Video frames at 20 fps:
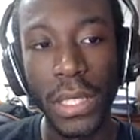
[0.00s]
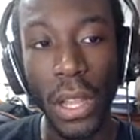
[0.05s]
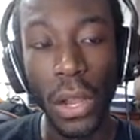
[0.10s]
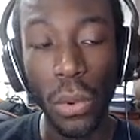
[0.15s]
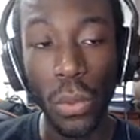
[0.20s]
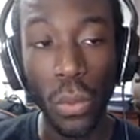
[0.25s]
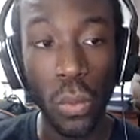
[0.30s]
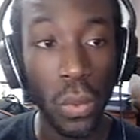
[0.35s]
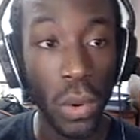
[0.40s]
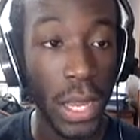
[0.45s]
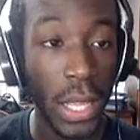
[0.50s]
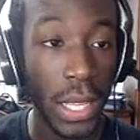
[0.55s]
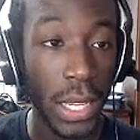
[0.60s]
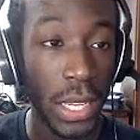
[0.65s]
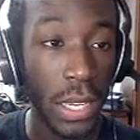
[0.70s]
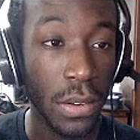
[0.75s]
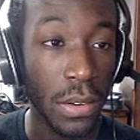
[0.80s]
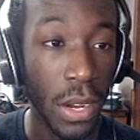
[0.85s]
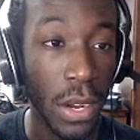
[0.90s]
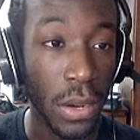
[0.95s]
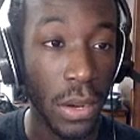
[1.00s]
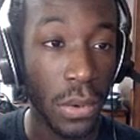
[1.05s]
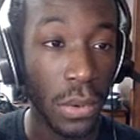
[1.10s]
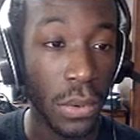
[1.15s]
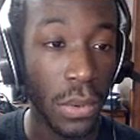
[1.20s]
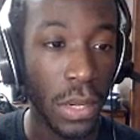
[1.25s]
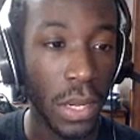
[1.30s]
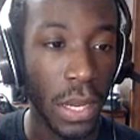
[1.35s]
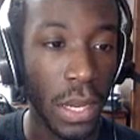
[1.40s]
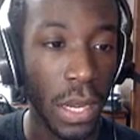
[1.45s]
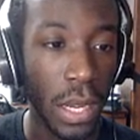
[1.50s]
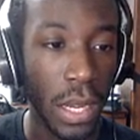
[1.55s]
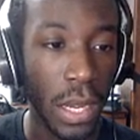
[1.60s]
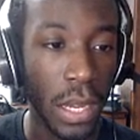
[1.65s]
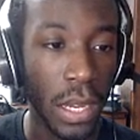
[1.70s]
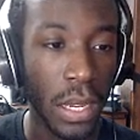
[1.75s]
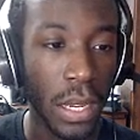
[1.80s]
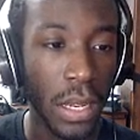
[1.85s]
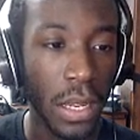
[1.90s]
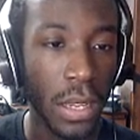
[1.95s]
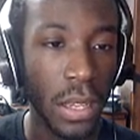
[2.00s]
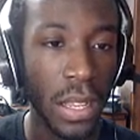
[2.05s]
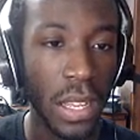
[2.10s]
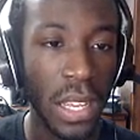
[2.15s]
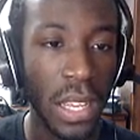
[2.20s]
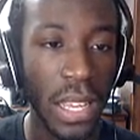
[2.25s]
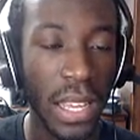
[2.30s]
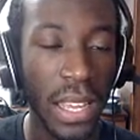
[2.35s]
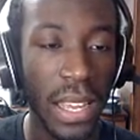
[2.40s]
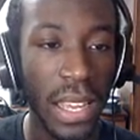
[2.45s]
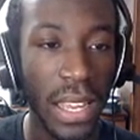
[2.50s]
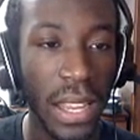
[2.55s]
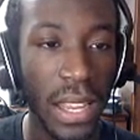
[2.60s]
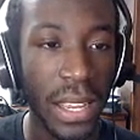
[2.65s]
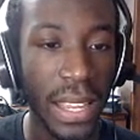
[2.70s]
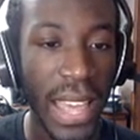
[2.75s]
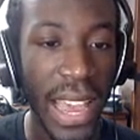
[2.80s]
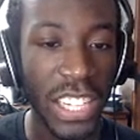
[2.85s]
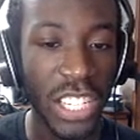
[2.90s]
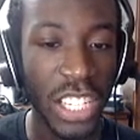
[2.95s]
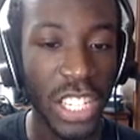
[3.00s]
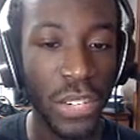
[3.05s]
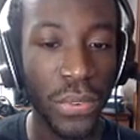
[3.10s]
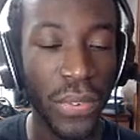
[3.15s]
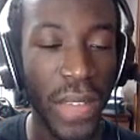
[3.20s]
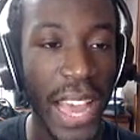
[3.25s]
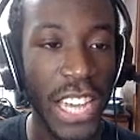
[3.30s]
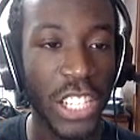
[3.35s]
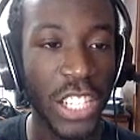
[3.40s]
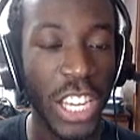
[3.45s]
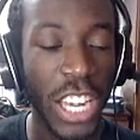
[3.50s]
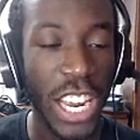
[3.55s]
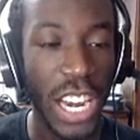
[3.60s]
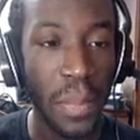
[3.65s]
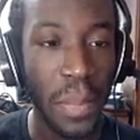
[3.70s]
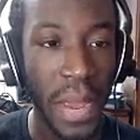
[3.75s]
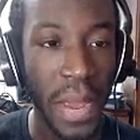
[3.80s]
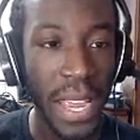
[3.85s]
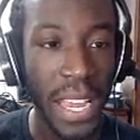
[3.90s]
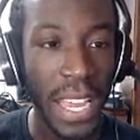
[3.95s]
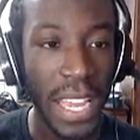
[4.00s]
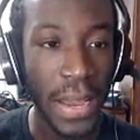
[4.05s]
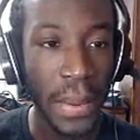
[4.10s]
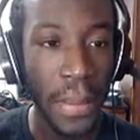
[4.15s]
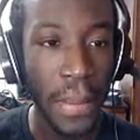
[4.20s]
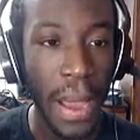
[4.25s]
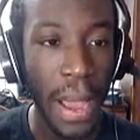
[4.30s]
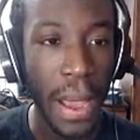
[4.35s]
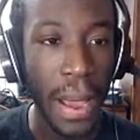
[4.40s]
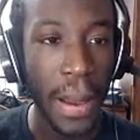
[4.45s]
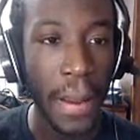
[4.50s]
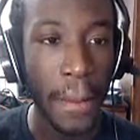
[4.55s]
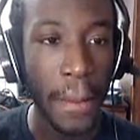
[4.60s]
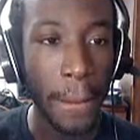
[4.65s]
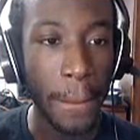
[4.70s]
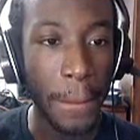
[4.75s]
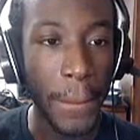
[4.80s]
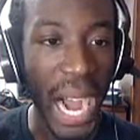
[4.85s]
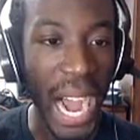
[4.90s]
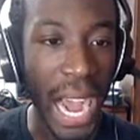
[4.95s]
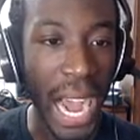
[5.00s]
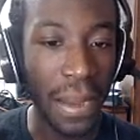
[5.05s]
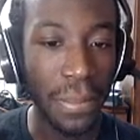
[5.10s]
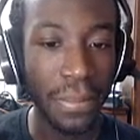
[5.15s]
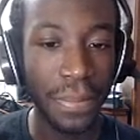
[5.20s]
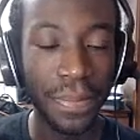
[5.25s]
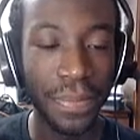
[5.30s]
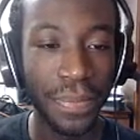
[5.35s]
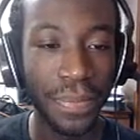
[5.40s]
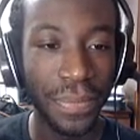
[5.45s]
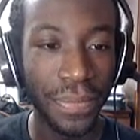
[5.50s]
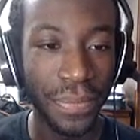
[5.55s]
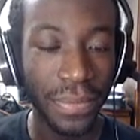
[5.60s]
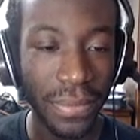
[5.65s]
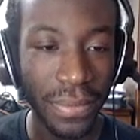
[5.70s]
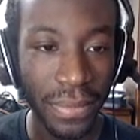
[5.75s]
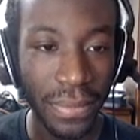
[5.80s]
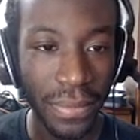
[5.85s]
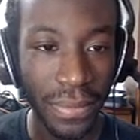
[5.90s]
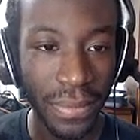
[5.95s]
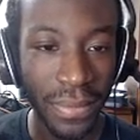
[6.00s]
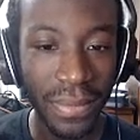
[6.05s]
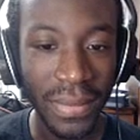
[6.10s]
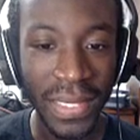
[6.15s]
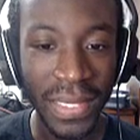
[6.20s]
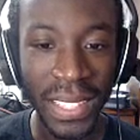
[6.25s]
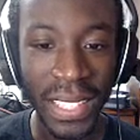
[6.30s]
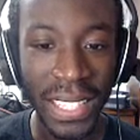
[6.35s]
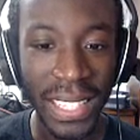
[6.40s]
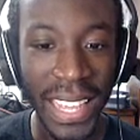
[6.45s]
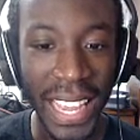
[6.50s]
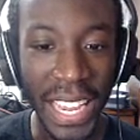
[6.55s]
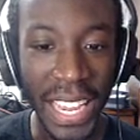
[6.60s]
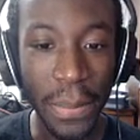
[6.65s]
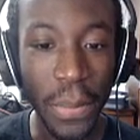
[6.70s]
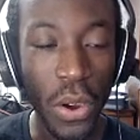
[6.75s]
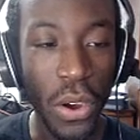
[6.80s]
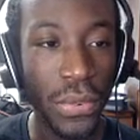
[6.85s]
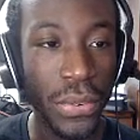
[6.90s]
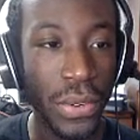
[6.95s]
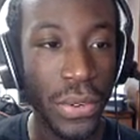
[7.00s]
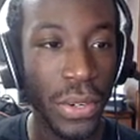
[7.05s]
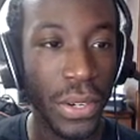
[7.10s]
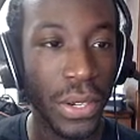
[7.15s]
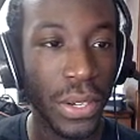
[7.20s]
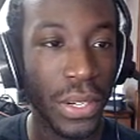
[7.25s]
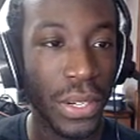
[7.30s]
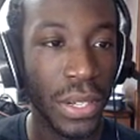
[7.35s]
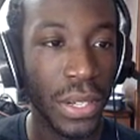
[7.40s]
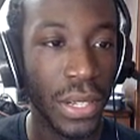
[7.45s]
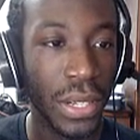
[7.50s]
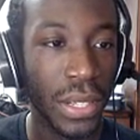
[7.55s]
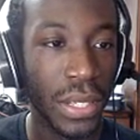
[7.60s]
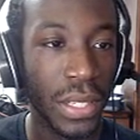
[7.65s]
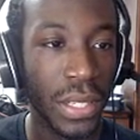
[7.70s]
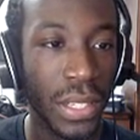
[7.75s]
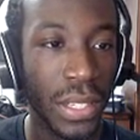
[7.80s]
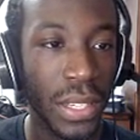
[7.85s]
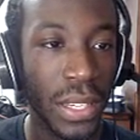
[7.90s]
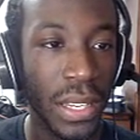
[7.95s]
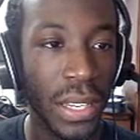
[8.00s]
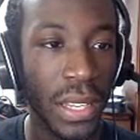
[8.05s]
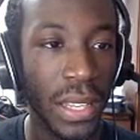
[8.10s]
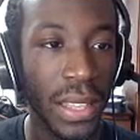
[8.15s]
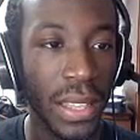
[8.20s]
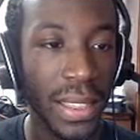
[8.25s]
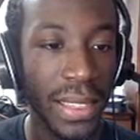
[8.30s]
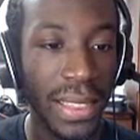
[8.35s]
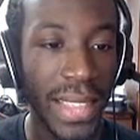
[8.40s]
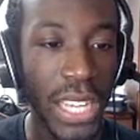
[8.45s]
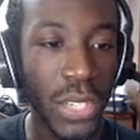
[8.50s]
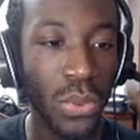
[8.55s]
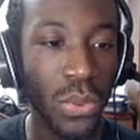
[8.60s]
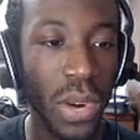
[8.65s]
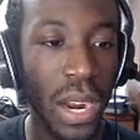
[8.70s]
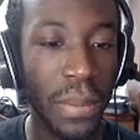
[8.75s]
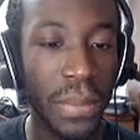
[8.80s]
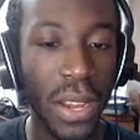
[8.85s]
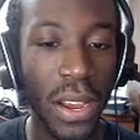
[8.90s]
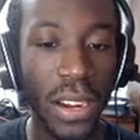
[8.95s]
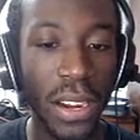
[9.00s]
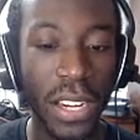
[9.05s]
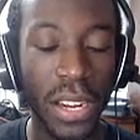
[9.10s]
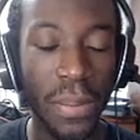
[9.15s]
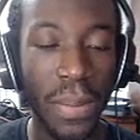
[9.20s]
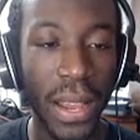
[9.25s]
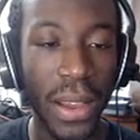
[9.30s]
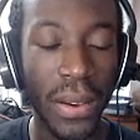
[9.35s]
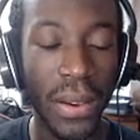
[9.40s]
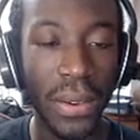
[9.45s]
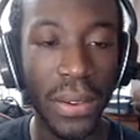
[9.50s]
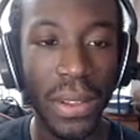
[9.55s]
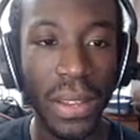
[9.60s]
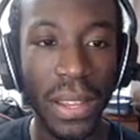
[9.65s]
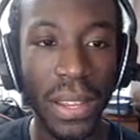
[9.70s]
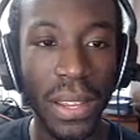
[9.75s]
No, really, you don't. Huh. Catch this Flash Cannon, Behem. Bop! Game over. That's what I'm talking about.